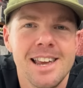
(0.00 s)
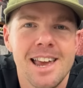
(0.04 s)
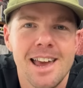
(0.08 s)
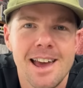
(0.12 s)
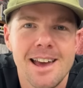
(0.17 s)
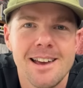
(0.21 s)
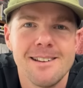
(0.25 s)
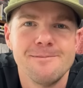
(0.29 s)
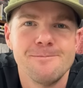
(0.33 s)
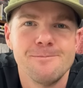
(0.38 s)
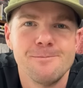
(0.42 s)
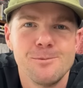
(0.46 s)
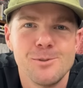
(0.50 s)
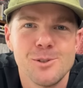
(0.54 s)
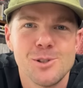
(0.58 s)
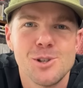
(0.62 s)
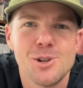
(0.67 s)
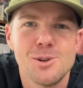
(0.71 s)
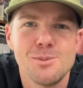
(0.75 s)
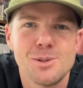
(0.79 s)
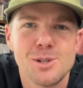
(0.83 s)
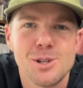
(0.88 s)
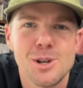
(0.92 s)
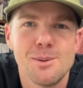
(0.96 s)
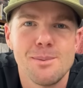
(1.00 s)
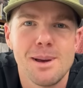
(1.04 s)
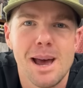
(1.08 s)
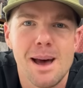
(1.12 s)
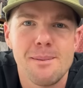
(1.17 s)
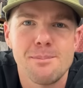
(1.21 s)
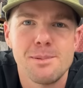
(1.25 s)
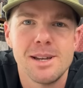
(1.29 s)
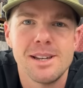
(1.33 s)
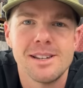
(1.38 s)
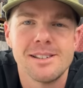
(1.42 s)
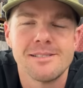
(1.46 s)
Yeah, super, super
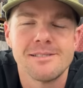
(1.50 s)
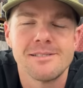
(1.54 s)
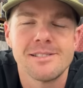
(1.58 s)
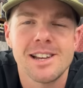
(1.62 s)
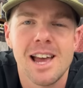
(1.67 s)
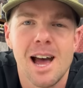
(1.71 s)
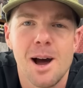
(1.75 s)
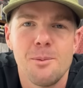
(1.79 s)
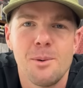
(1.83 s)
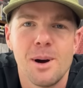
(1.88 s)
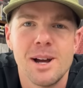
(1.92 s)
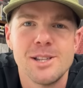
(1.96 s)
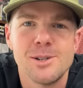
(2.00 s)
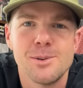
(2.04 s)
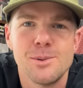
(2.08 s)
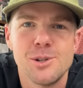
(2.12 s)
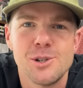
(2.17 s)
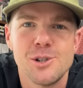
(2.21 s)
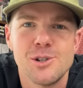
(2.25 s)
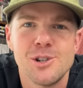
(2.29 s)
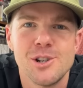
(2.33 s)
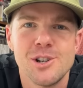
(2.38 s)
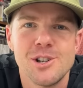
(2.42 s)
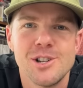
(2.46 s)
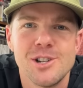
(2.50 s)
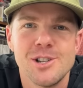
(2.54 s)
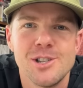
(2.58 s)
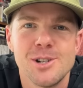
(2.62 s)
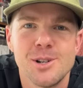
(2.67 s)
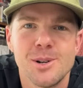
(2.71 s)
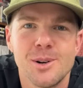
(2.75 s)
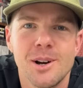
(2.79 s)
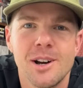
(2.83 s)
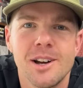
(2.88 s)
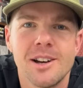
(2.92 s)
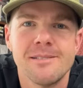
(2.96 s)
happy and can't wait to introduce you
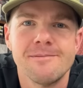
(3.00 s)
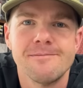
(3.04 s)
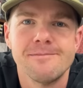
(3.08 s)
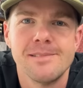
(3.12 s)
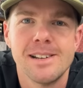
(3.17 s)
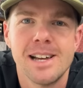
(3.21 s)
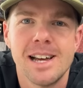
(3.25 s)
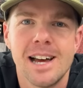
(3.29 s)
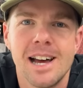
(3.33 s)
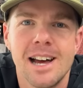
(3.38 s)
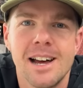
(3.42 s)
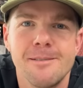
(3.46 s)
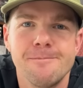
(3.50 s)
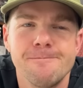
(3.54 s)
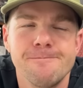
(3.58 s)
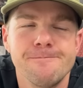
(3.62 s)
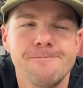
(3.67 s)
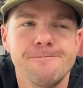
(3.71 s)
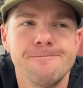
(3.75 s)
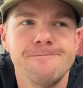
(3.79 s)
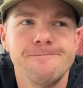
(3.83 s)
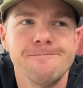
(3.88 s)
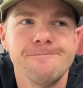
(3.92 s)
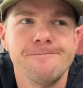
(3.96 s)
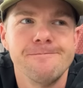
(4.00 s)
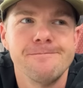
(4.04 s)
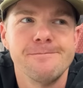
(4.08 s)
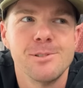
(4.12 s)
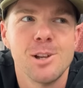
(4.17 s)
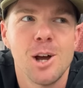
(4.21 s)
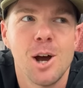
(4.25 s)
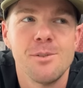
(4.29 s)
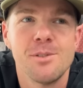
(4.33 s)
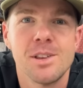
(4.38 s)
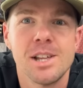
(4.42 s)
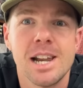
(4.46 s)
to her
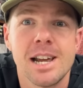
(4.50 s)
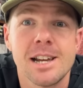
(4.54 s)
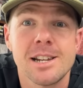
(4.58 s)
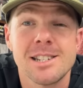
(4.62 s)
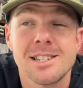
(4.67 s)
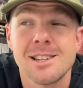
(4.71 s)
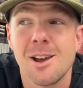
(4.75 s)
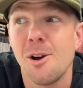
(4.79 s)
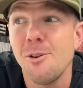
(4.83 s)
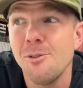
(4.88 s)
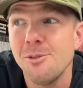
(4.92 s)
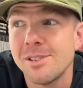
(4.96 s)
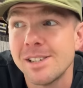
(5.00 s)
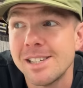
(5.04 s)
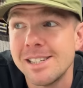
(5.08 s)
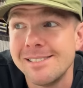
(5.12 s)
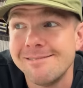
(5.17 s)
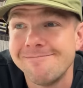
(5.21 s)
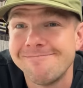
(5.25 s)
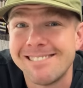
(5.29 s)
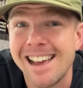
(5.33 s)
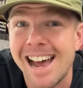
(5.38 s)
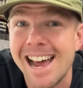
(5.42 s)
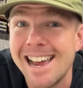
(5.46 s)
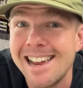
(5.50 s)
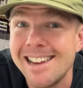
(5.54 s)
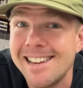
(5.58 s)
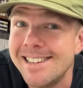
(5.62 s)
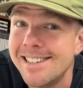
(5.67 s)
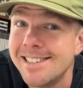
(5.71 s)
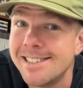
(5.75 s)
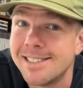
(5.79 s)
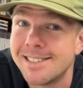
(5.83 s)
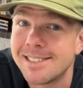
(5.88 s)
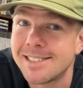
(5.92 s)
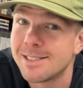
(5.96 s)
over the next, hopefully,
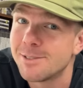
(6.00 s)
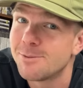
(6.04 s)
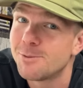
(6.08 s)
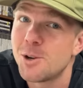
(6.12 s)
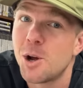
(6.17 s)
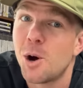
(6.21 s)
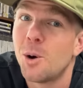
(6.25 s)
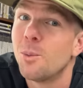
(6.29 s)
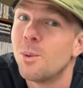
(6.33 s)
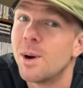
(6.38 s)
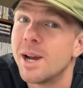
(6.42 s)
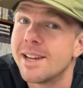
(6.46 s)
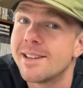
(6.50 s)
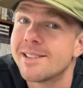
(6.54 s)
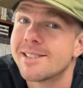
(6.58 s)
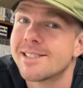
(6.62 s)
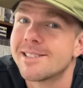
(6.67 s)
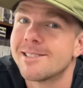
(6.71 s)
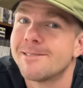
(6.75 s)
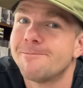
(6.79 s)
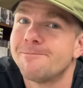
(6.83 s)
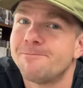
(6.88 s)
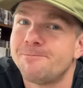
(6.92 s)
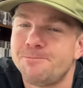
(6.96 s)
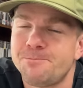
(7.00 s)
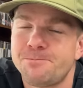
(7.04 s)
days, if not weeks.